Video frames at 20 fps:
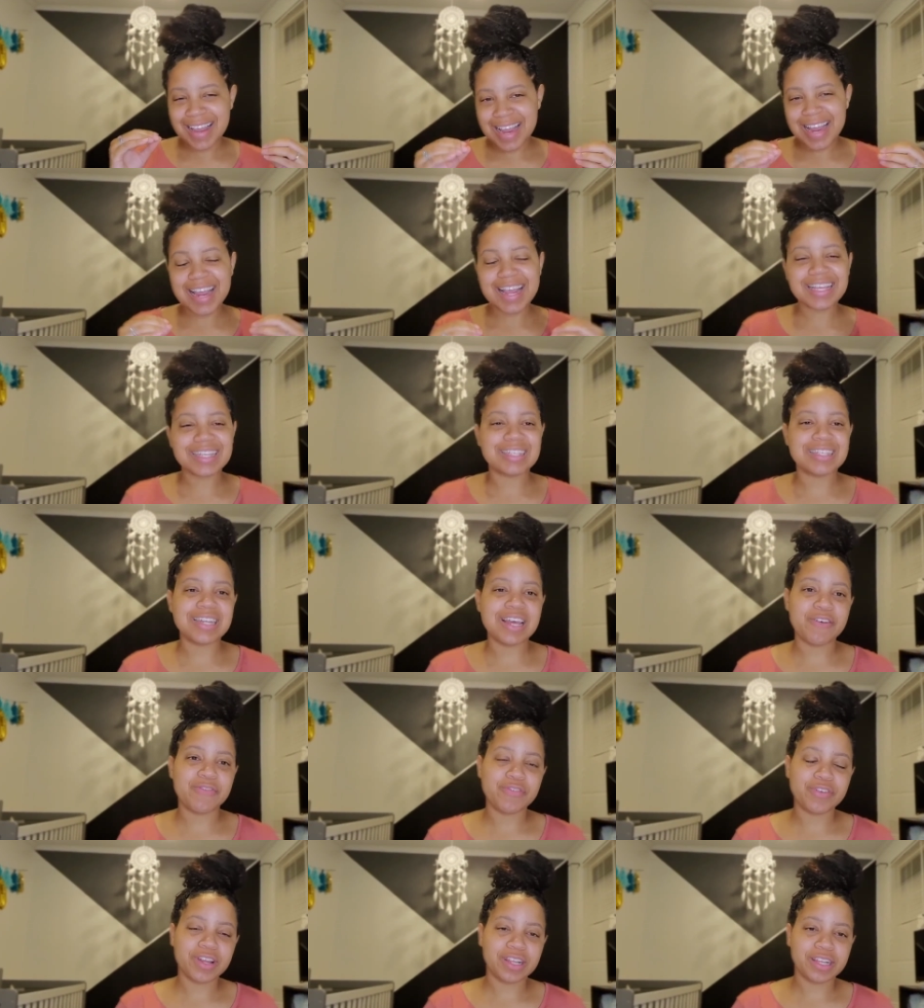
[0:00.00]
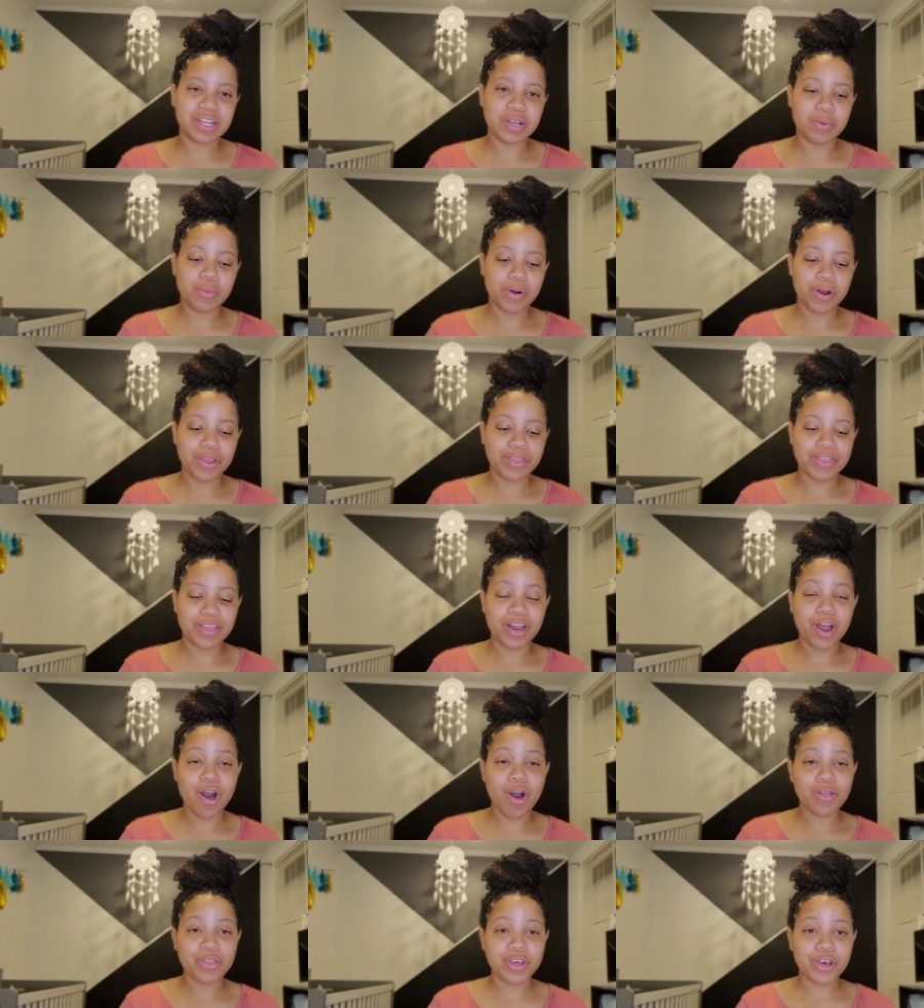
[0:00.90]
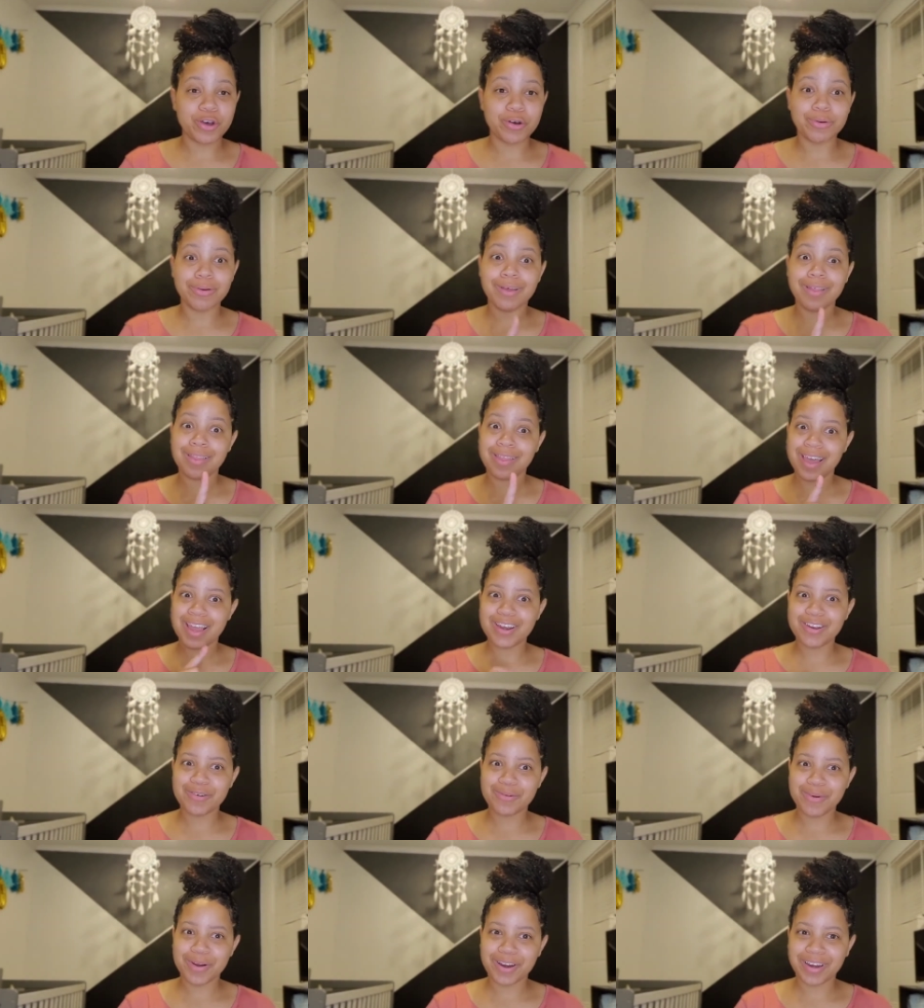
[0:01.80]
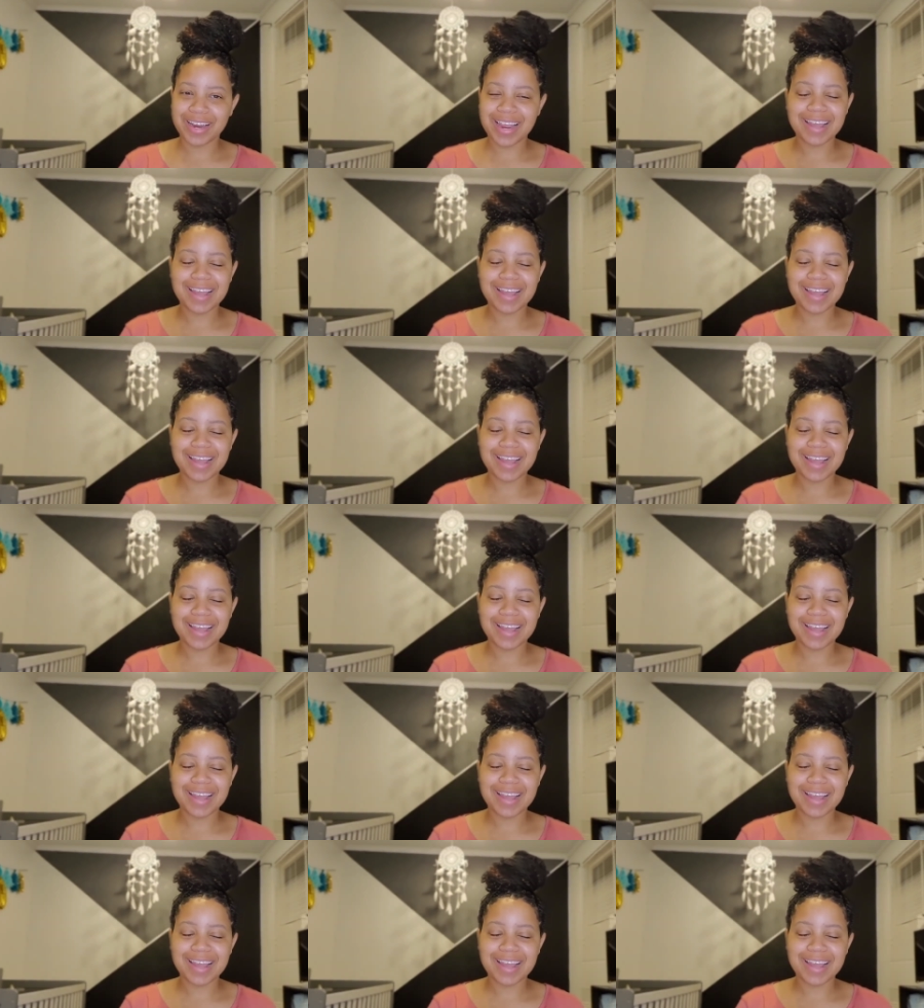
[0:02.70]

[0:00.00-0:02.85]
is definitely worth it, although they do work,